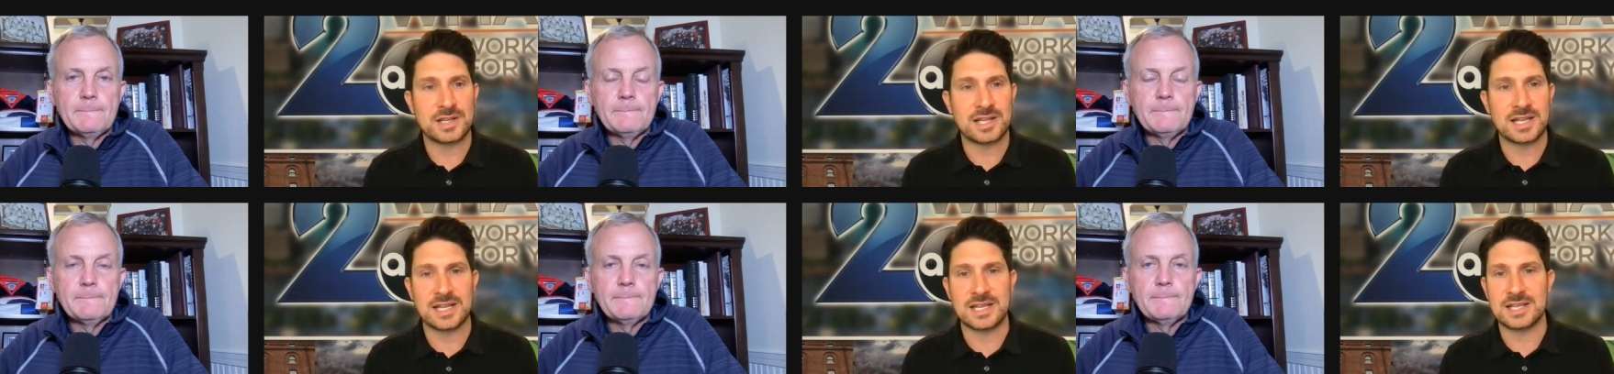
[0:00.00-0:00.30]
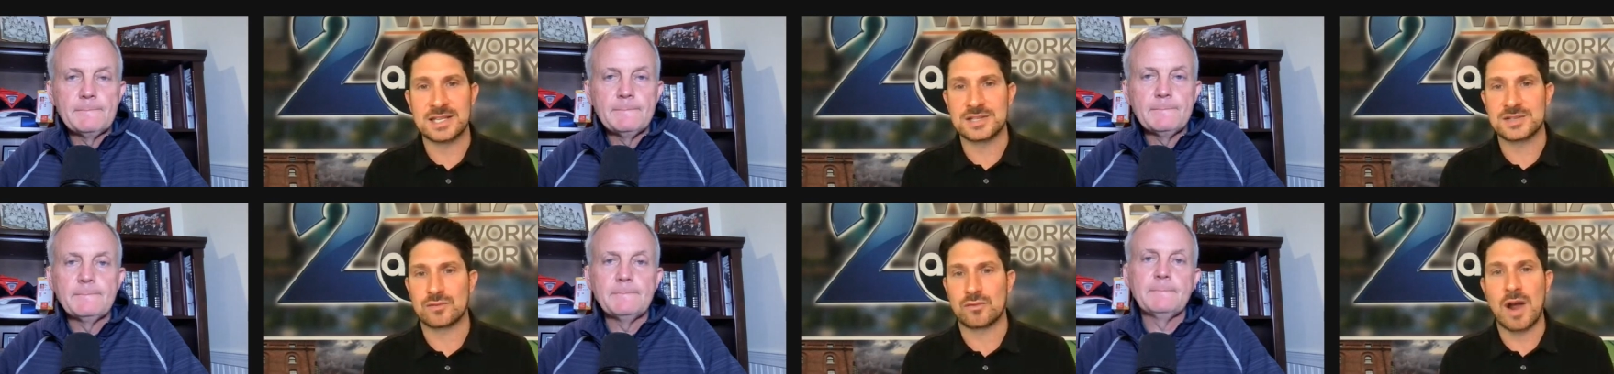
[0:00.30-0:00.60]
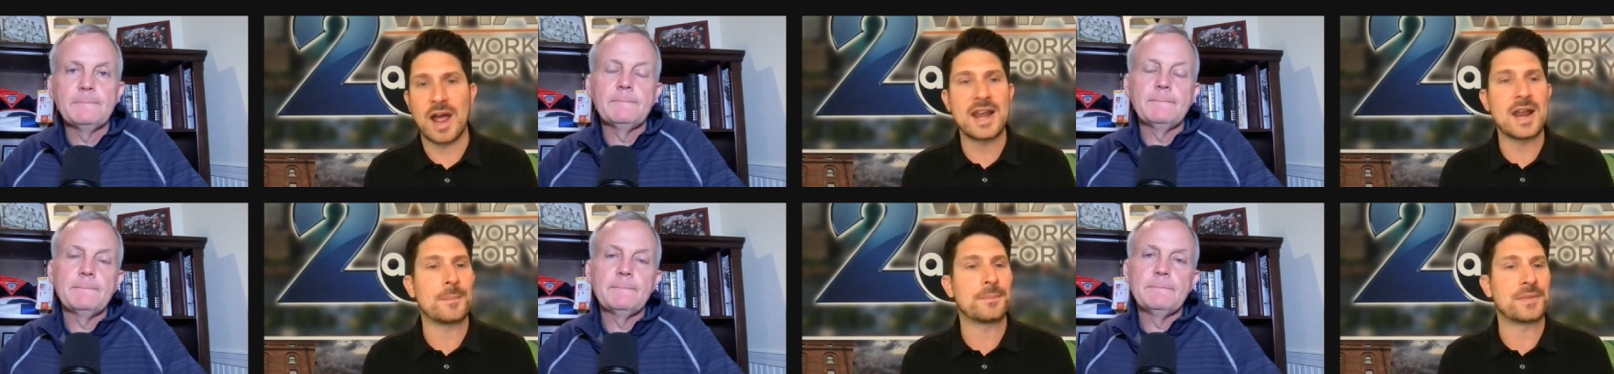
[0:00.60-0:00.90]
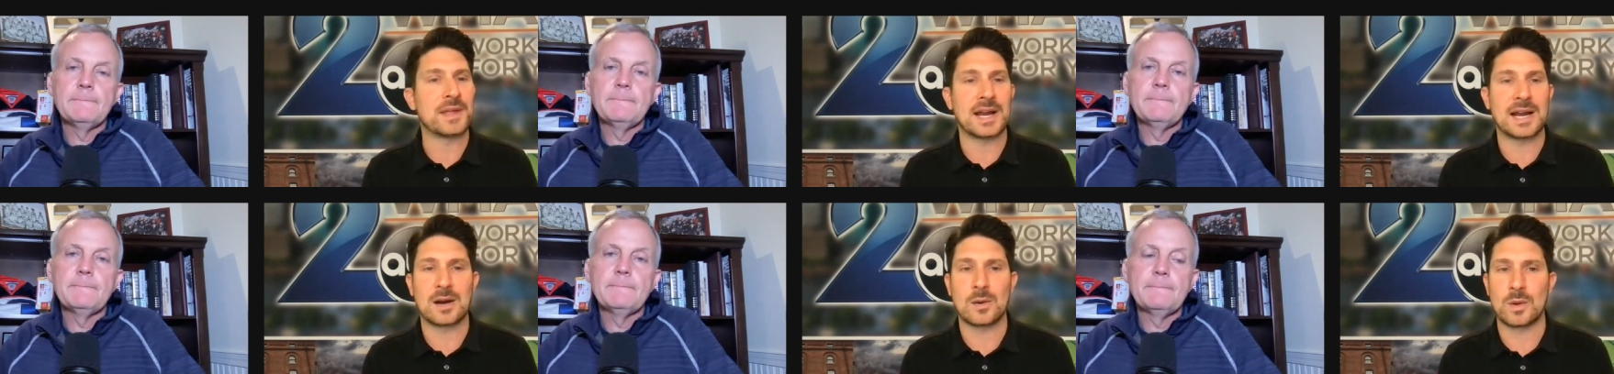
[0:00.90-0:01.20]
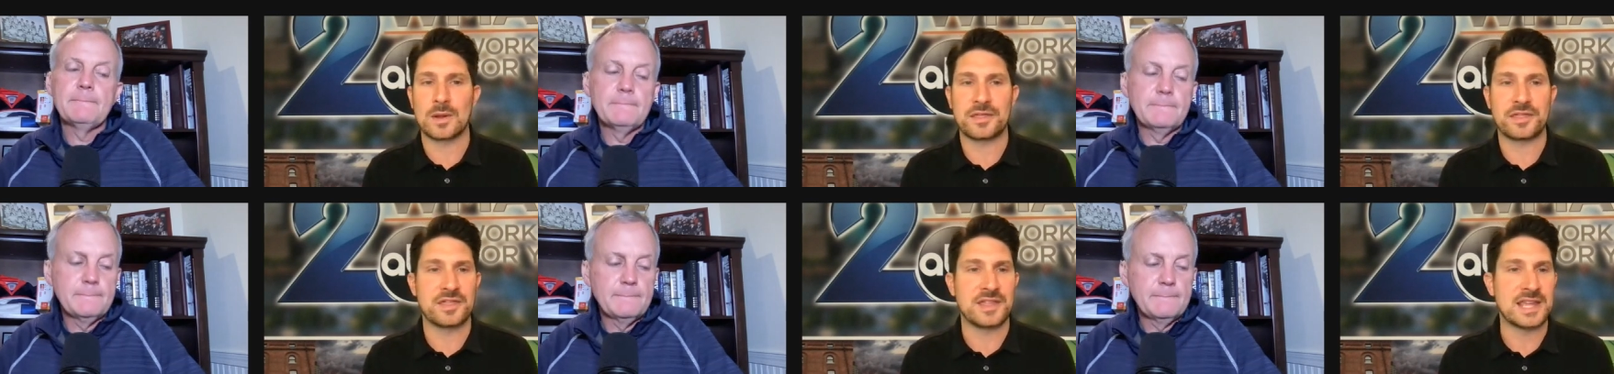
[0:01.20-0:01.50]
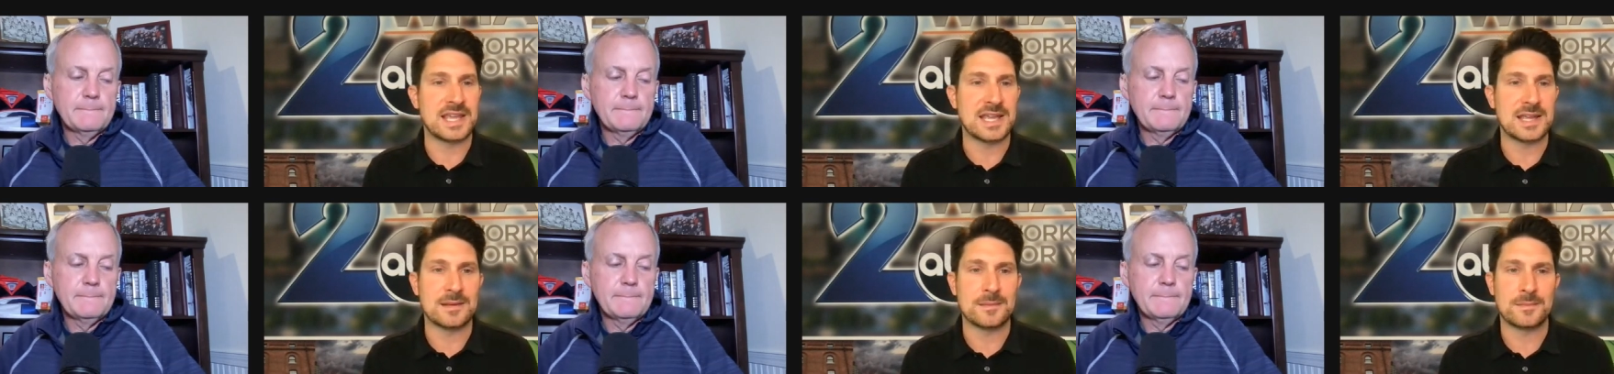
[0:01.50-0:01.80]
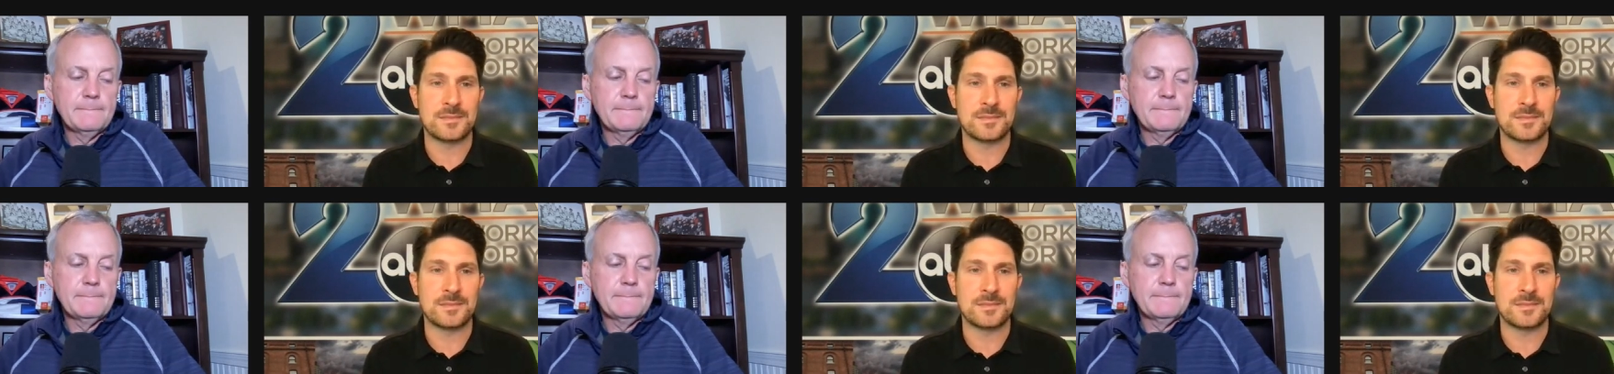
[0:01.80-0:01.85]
Speaker 1: He's right up there with the